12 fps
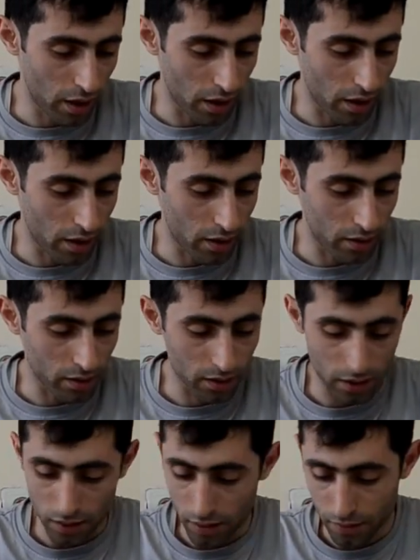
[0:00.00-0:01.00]
and
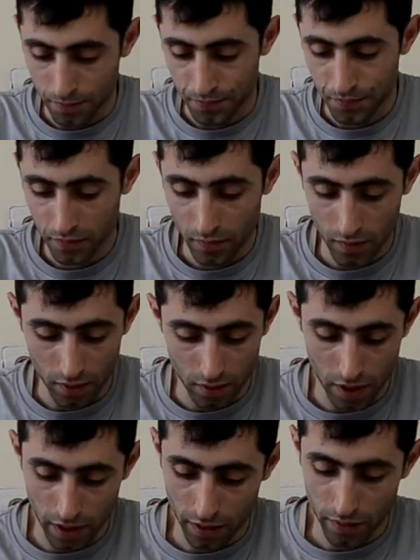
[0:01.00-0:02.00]
um,
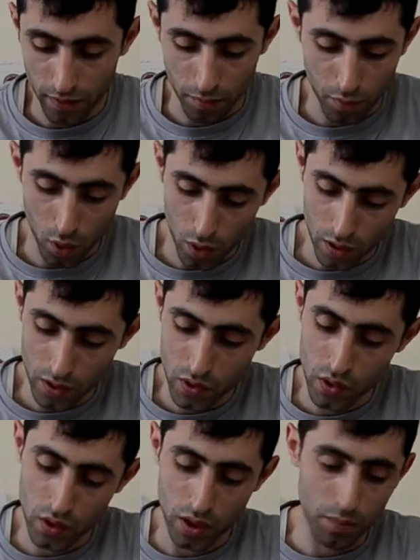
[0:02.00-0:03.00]
like bolts,
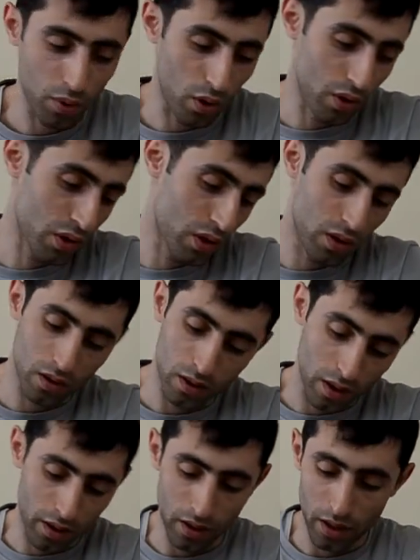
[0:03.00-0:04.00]
c
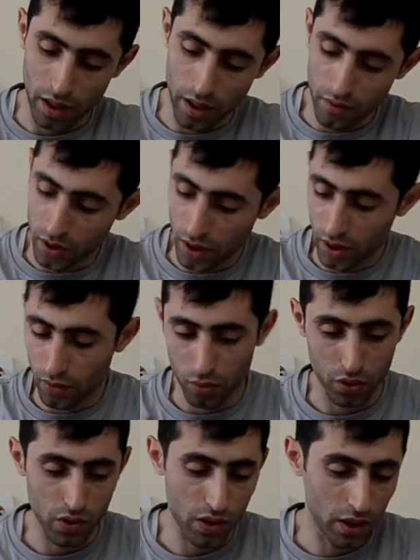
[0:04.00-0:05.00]
and everything what
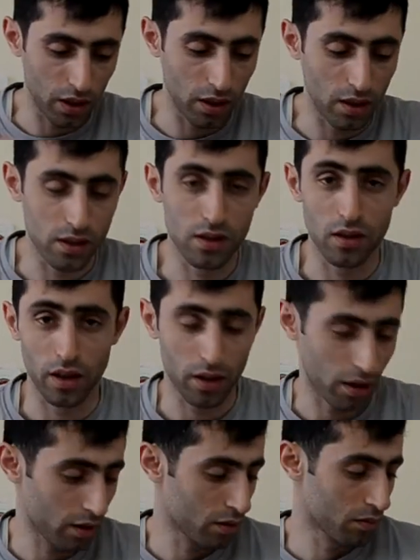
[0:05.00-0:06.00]
you see is
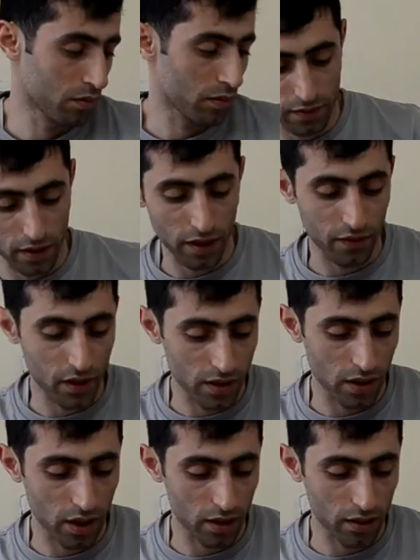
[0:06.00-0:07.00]
titanium. I
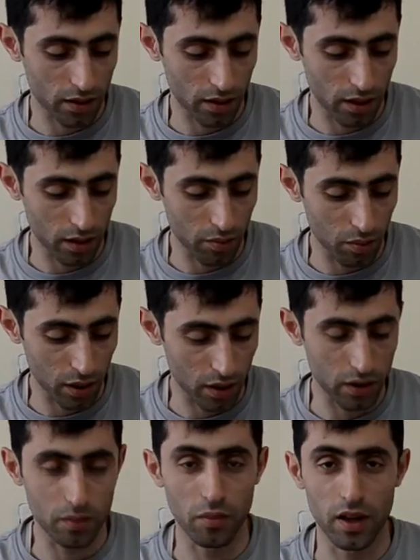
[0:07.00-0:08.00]
designed and
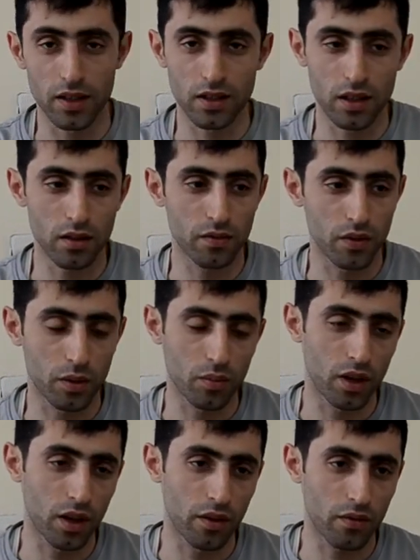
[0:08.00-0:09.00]
built myself with
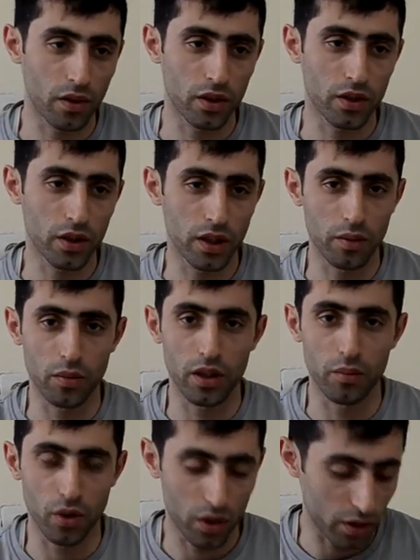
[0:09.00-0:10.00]
my father and my
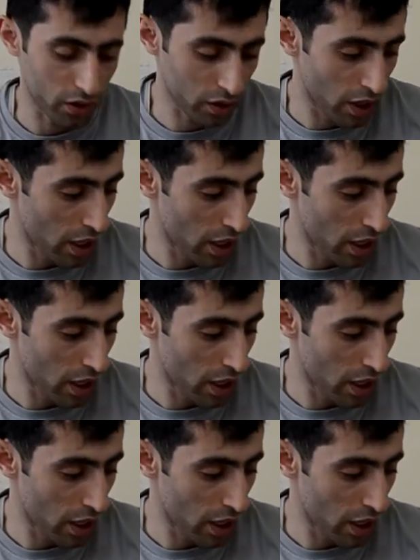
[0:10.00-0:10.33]
brother's